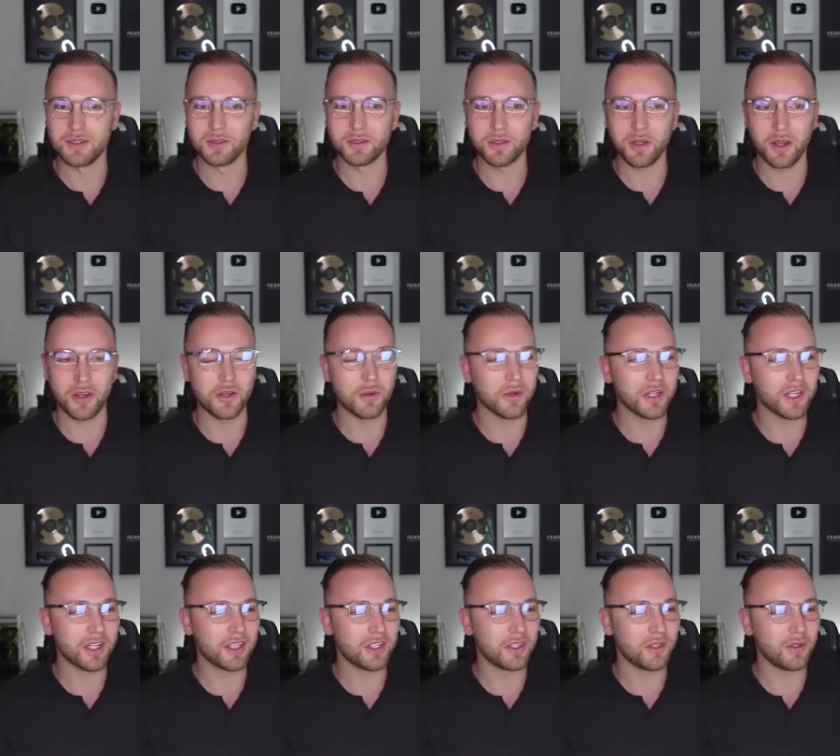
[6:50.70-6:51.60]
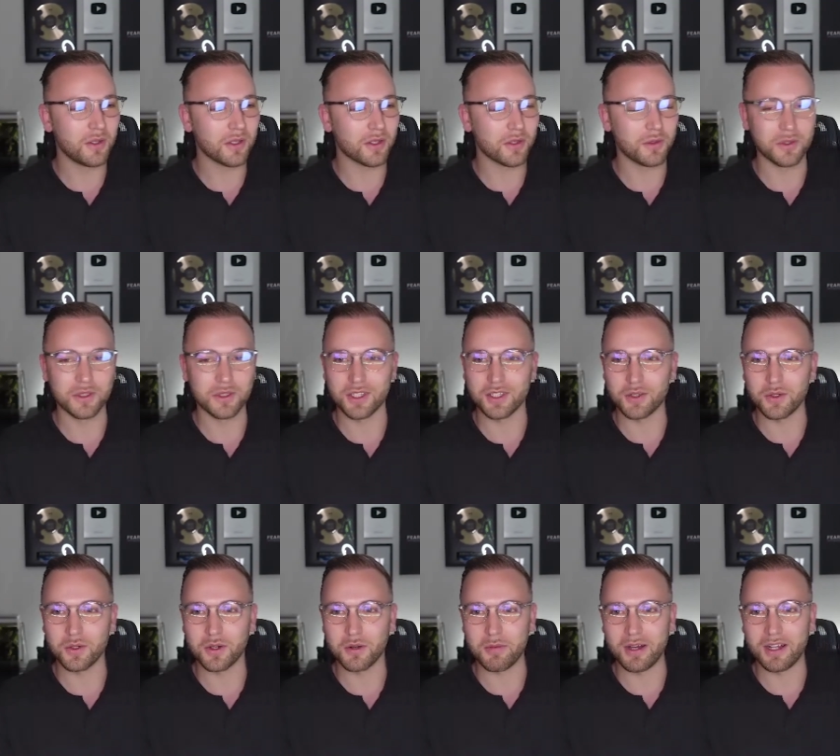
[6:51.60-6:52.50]
and you're one of the unicorns I
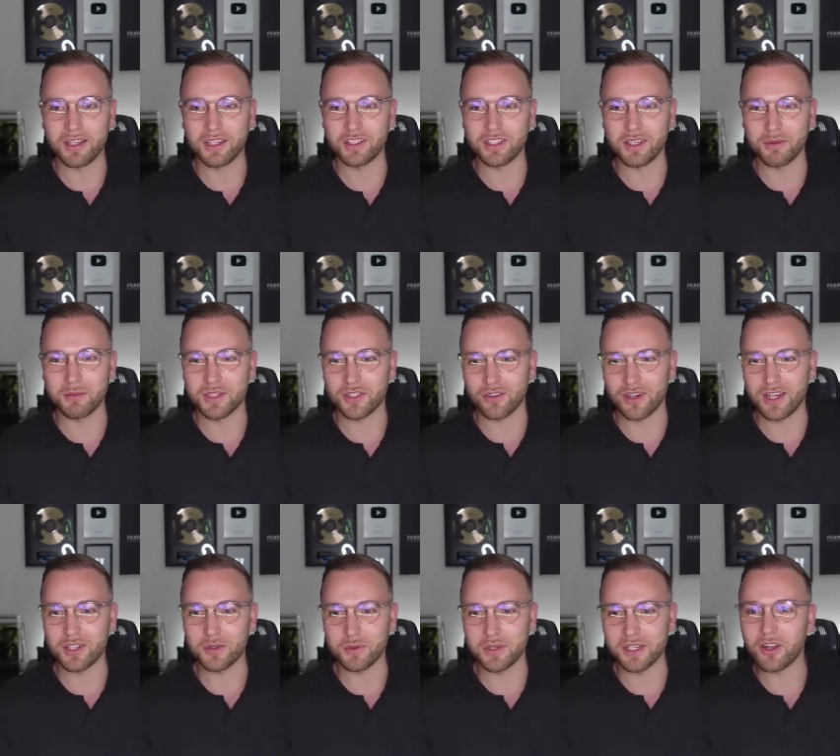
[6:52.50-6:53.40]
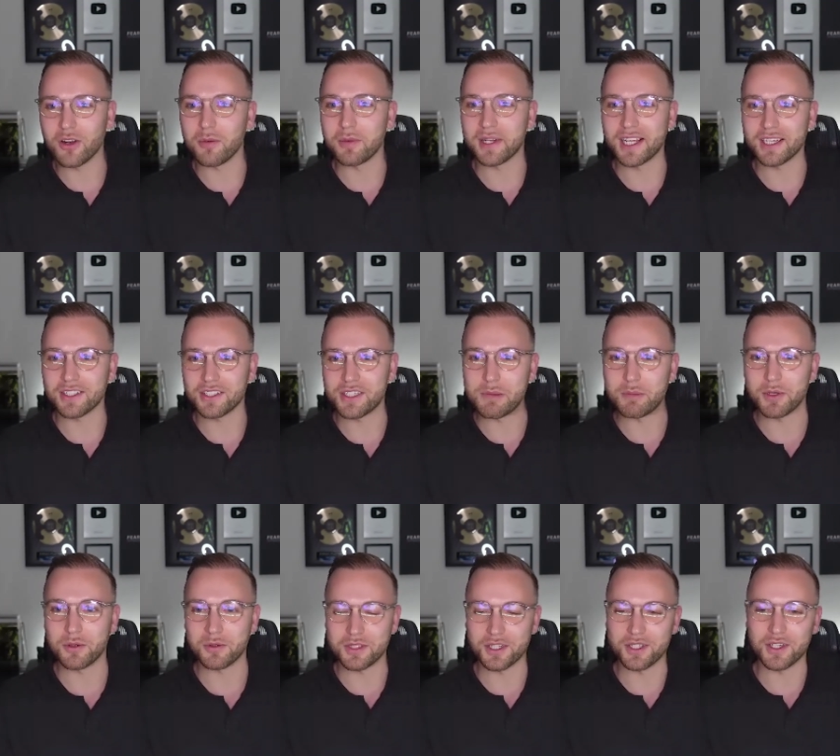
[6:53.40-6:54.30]
talk about that jumps straight into e-com and actually
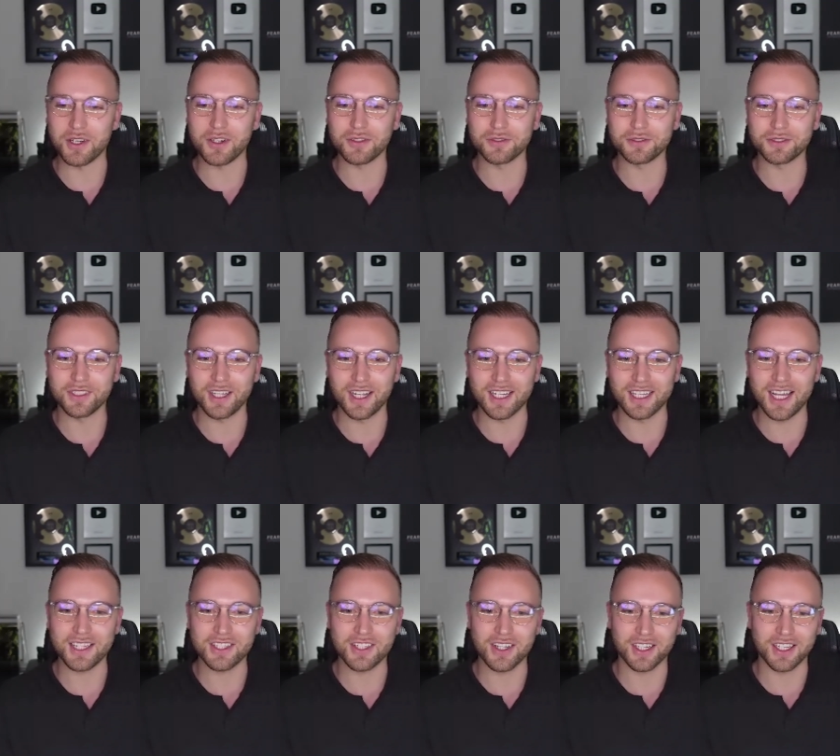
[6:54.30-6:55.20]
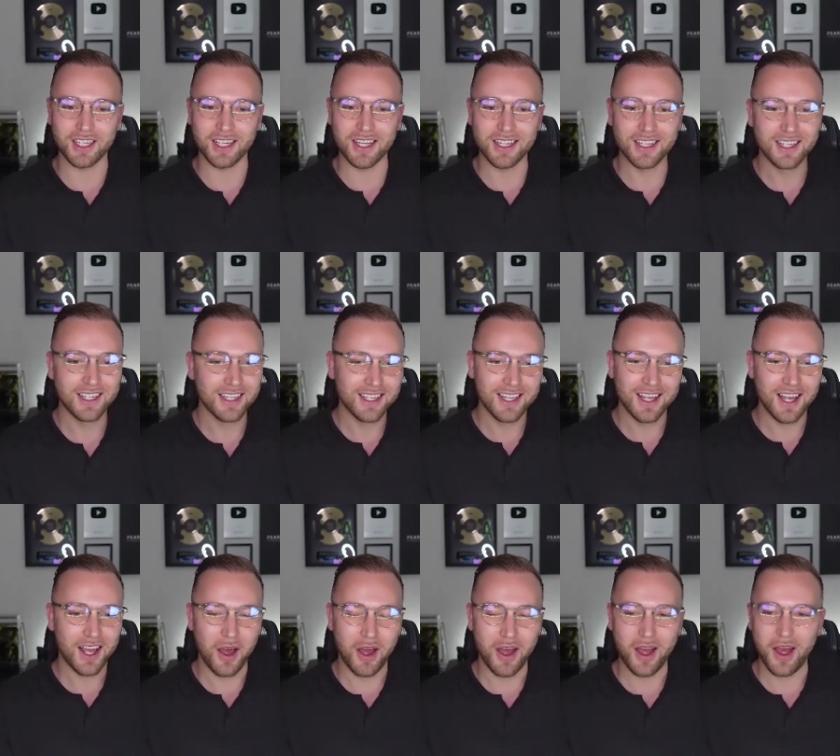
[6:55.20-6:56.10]
pulls it off. Like that's like a
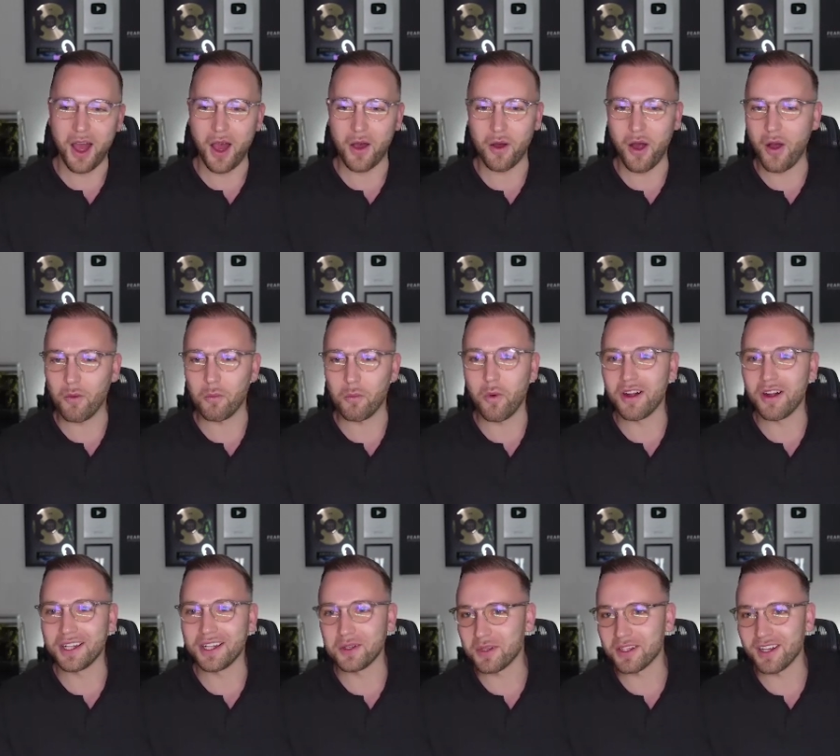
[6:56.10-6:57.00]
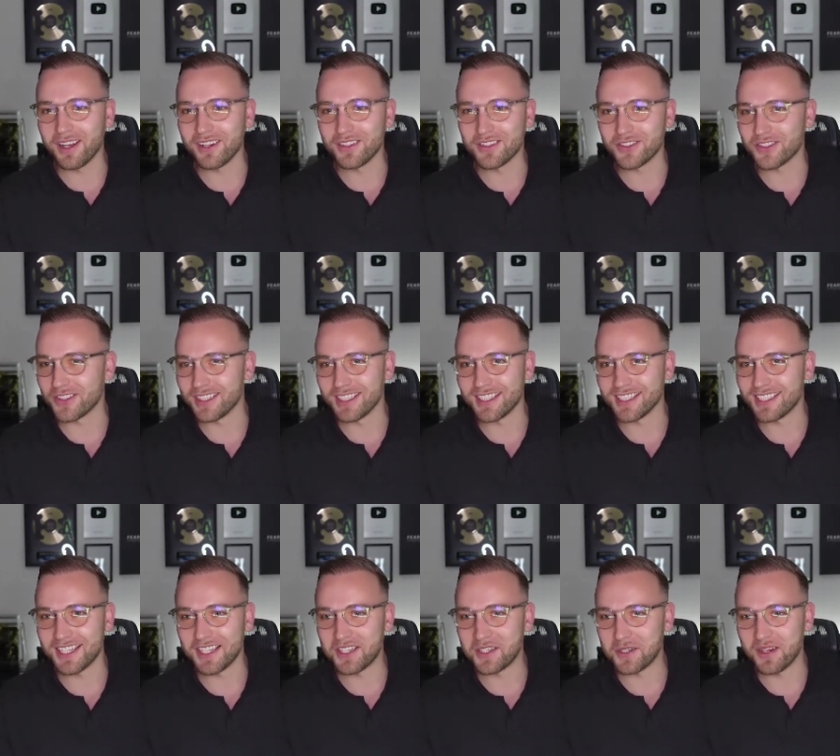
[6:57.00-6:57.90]
1 in 100
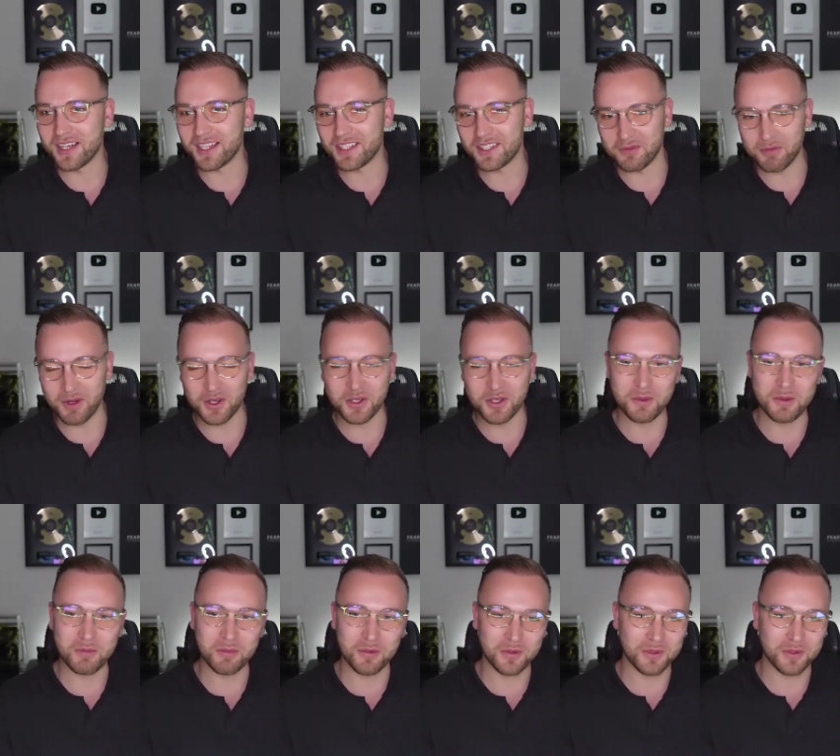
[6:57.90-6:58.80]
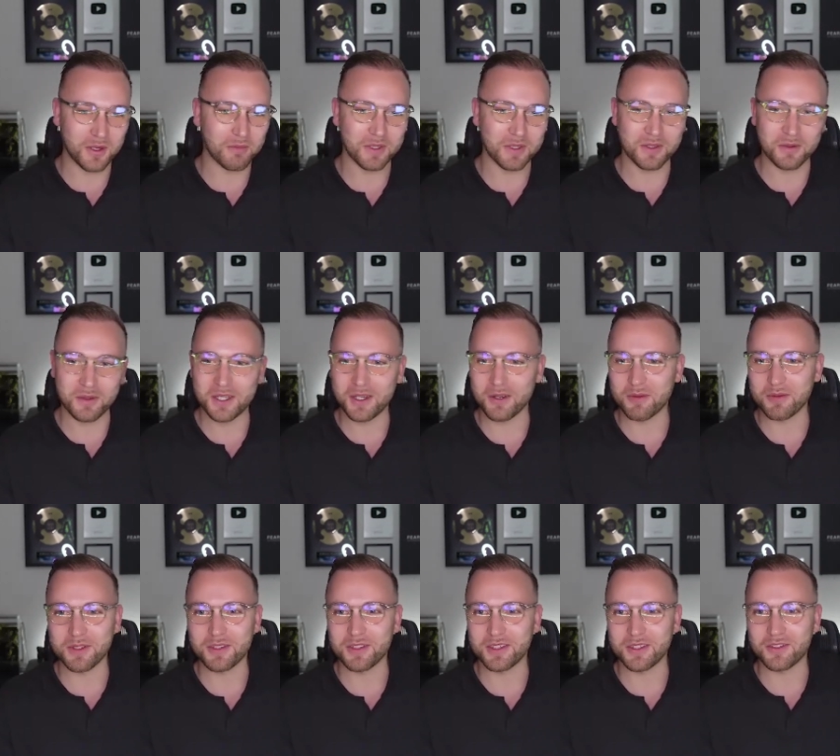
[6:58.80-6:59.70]
situation. Most people jump into e-com
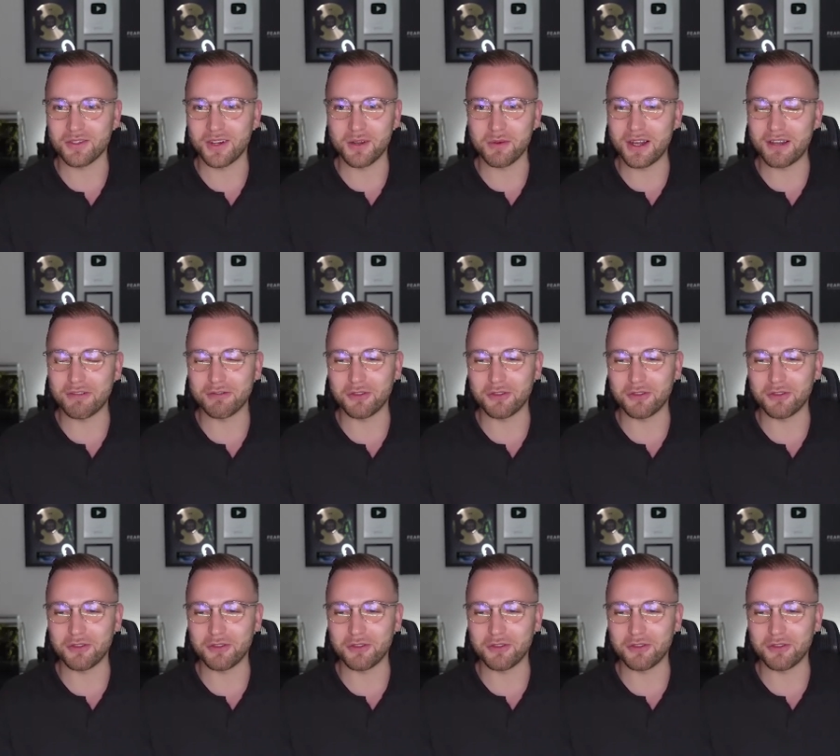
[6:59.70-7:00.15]
straight away, fall